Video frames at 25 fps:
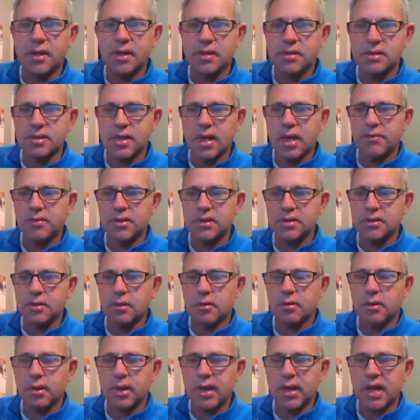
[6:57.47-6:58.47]
his savings
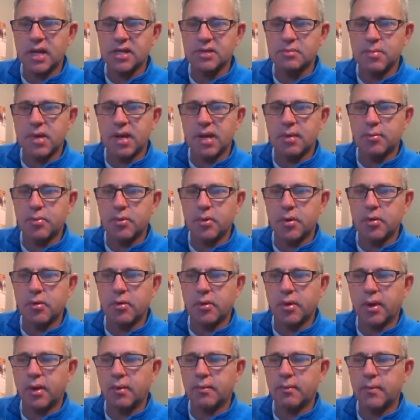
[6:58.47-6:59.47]
on our cashback
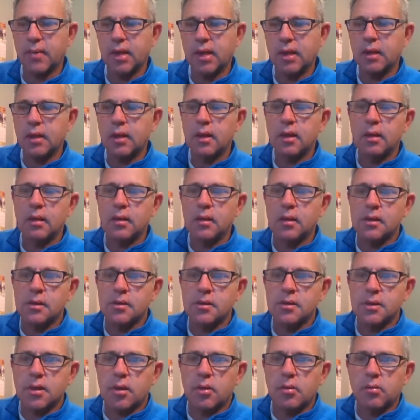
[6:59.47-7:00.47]
program.
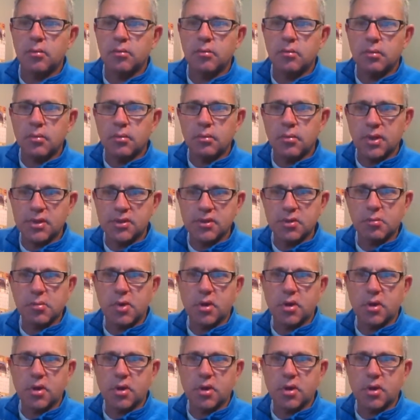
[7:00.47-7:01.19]
So Mr.